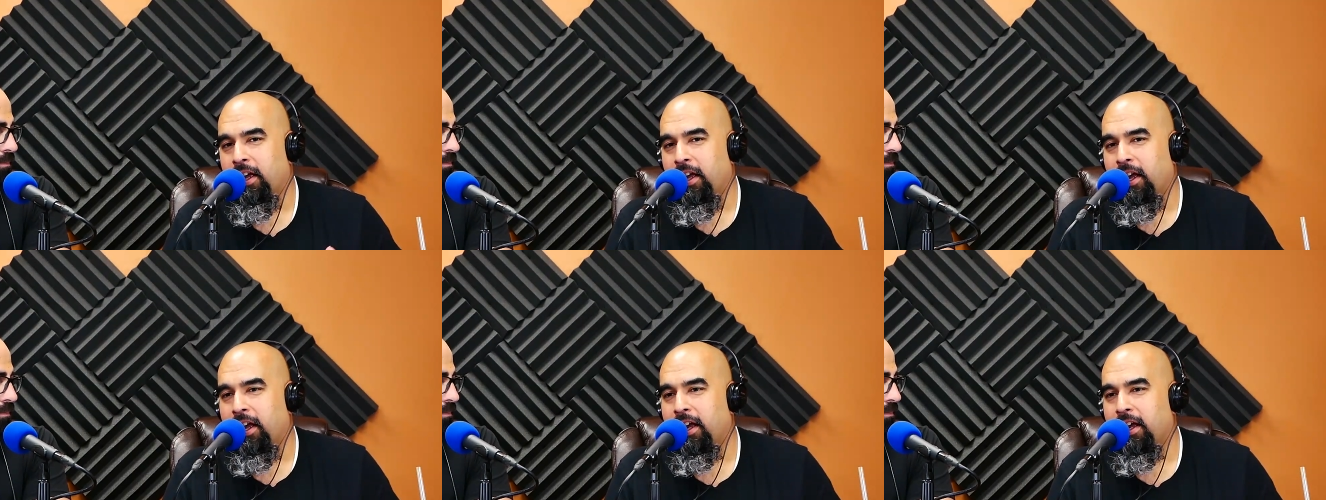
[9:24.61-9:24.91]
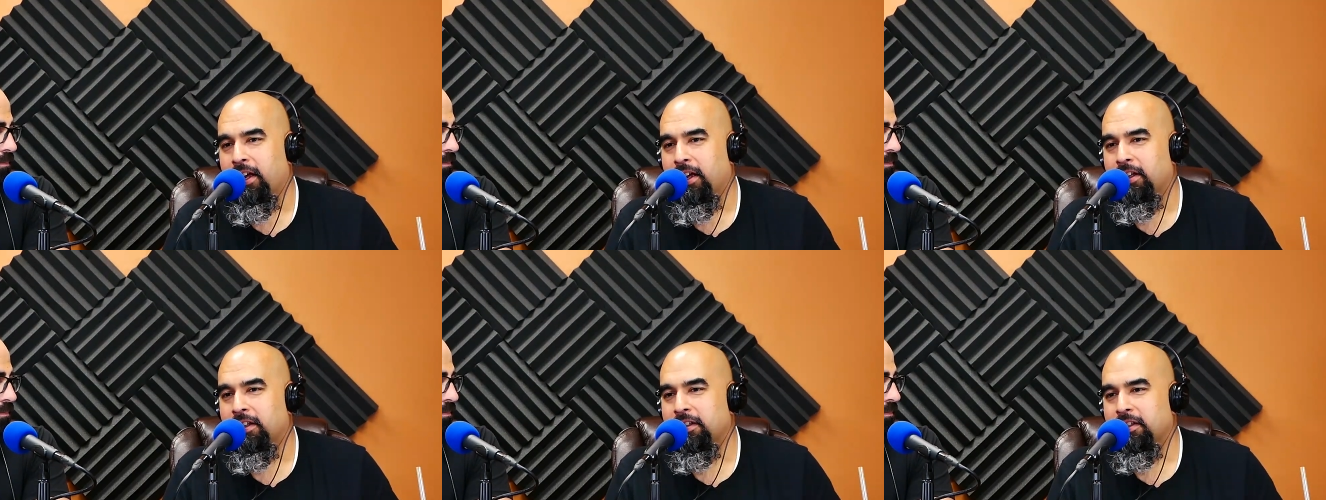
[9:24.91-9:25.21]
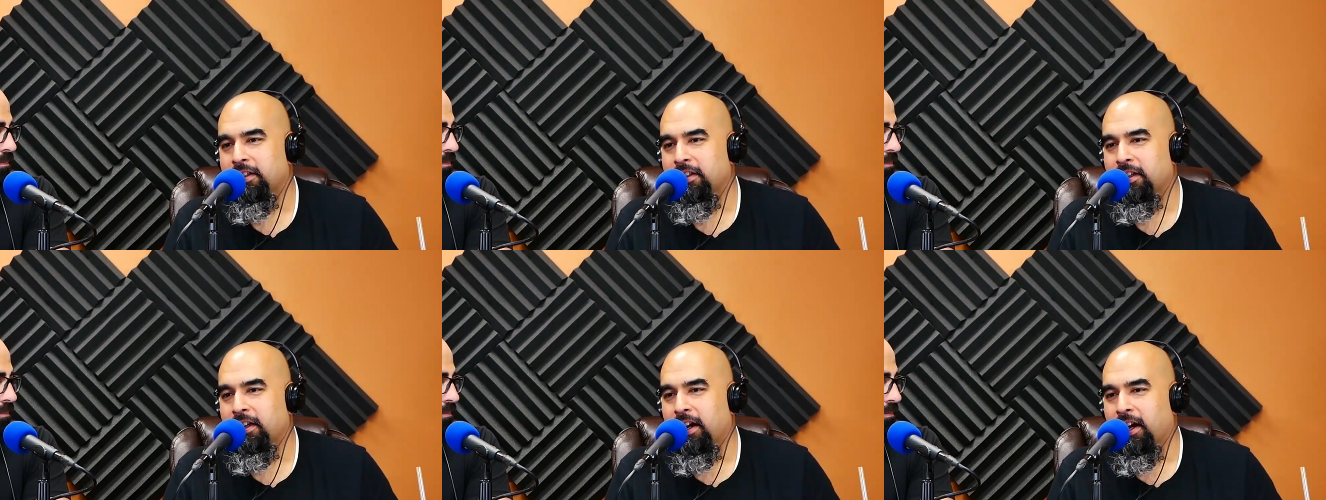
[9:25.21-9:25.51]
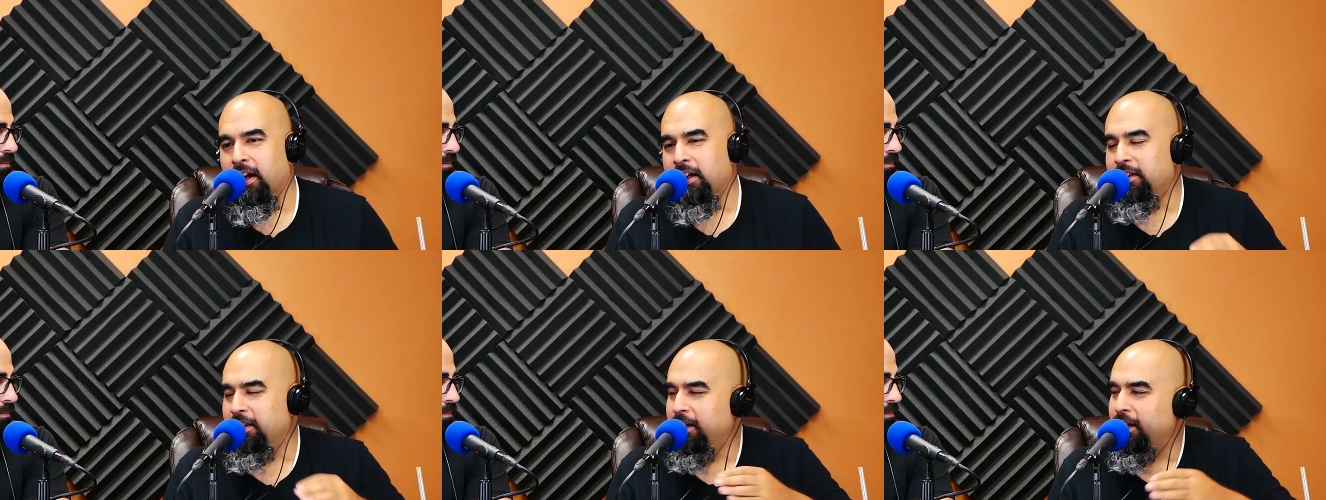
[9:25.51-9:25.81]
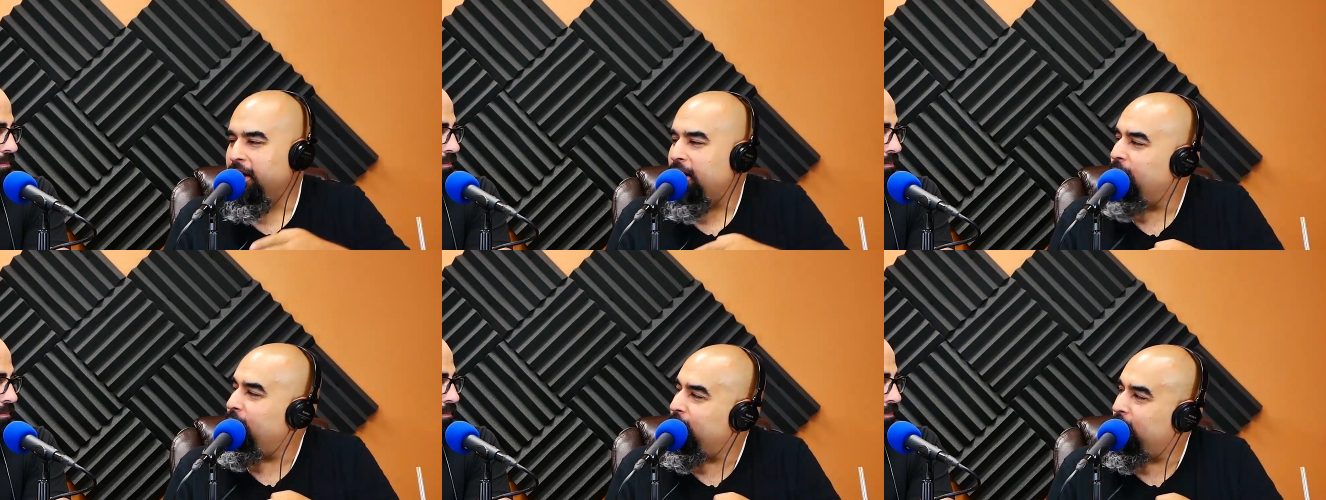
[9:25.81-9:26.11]
and I did
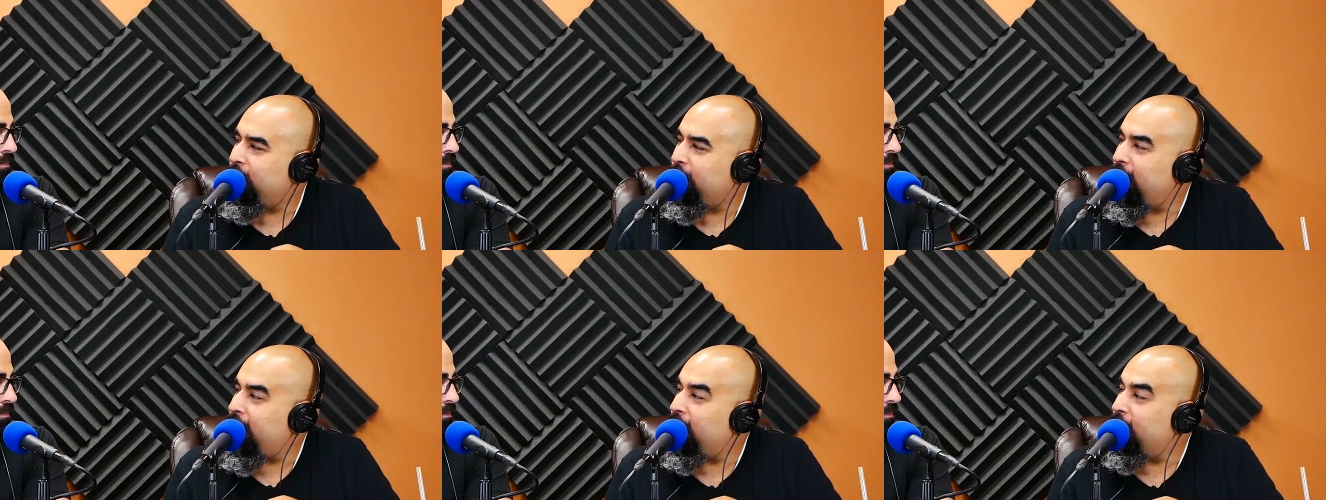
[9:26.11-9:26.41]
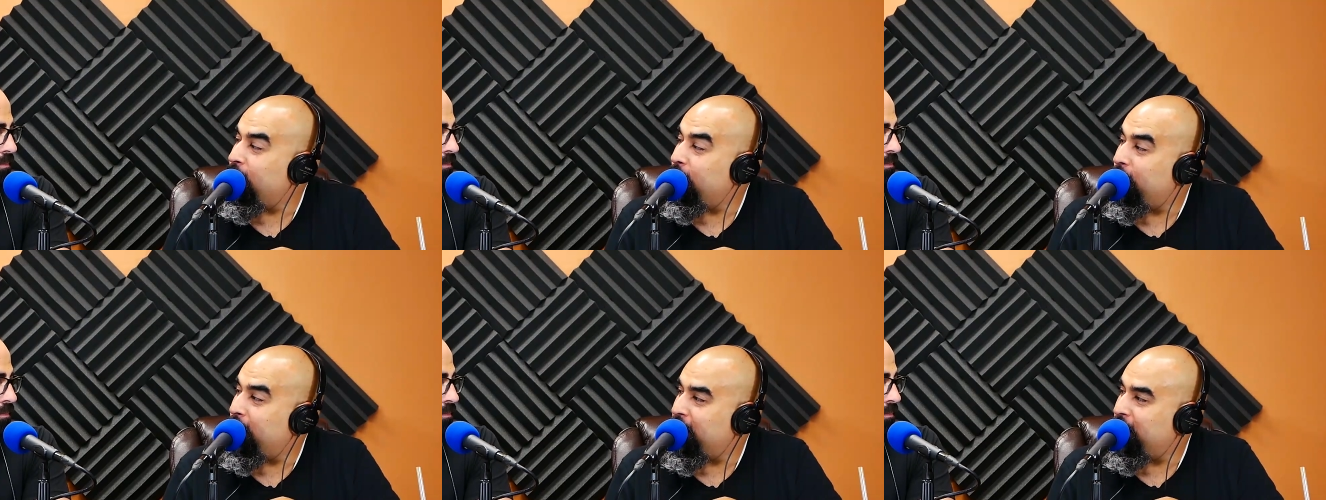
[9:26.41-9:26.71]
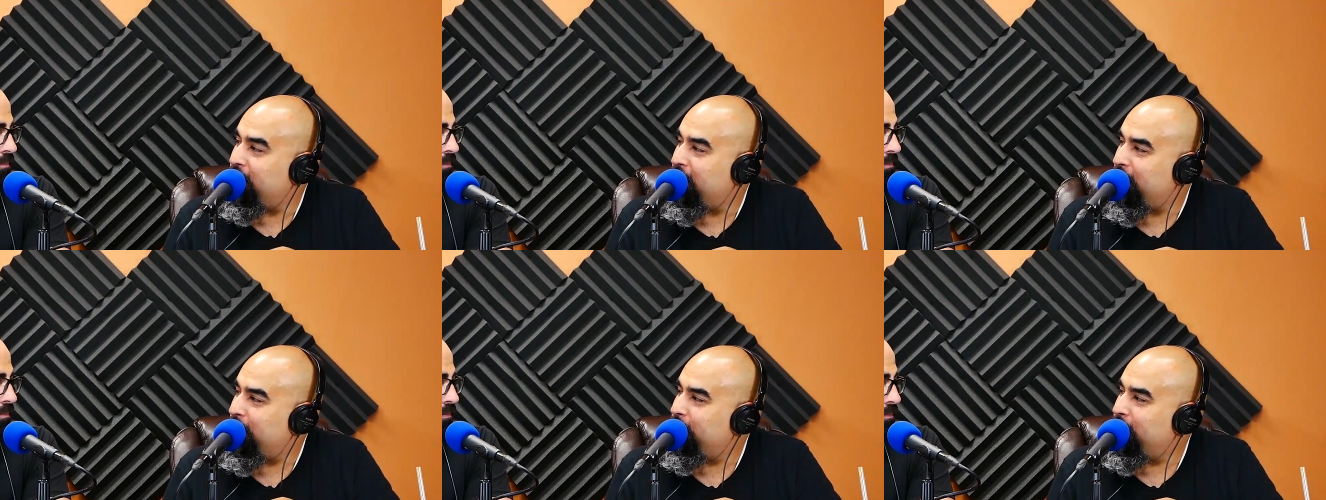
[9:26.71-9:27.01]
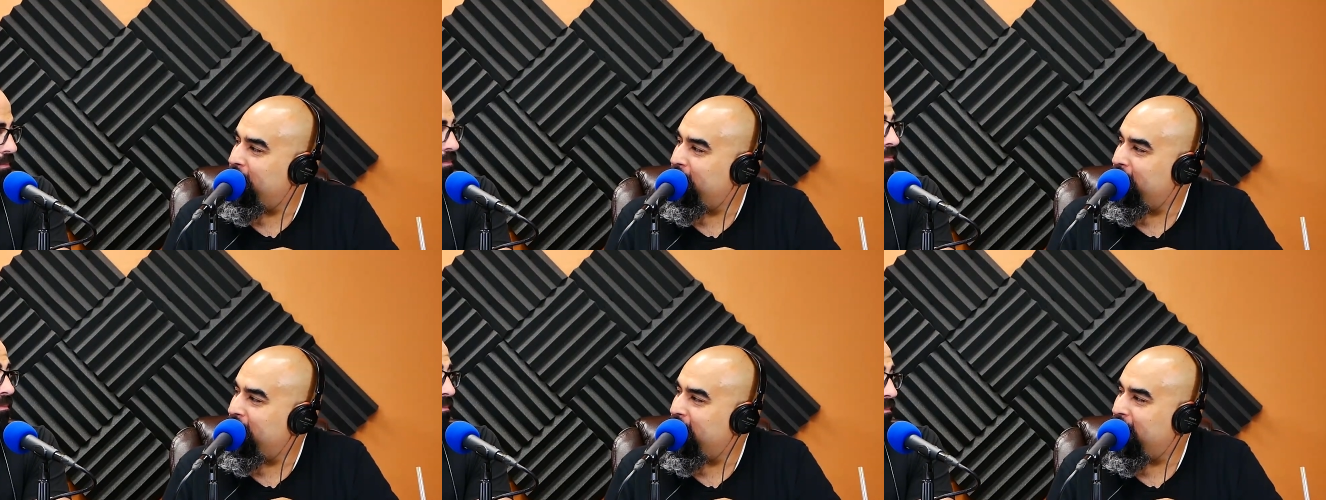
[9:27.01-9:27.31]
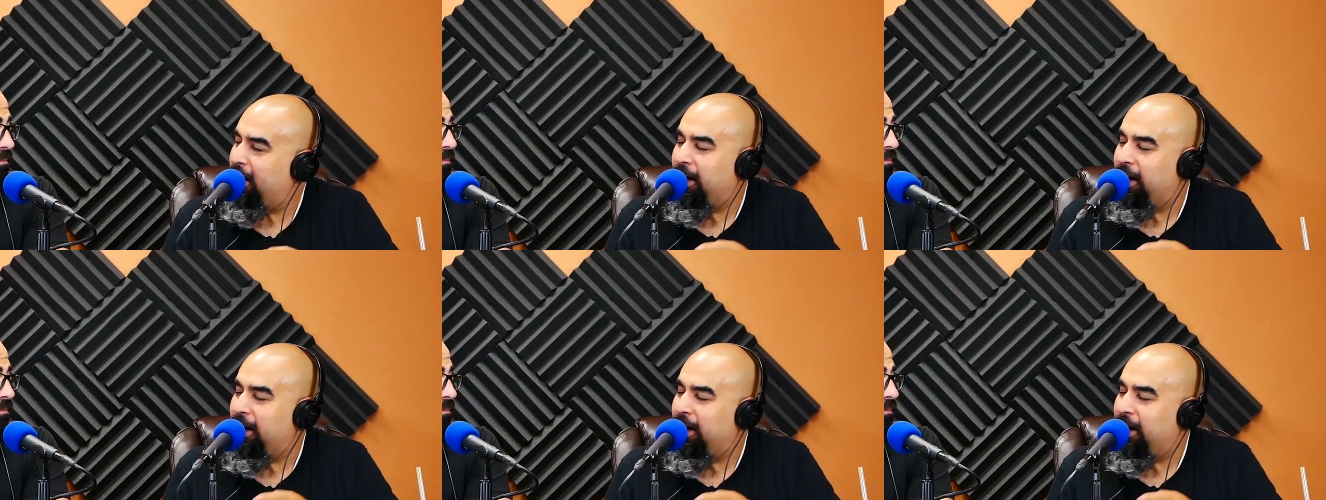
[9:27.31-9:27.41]
have high hopes and dreams.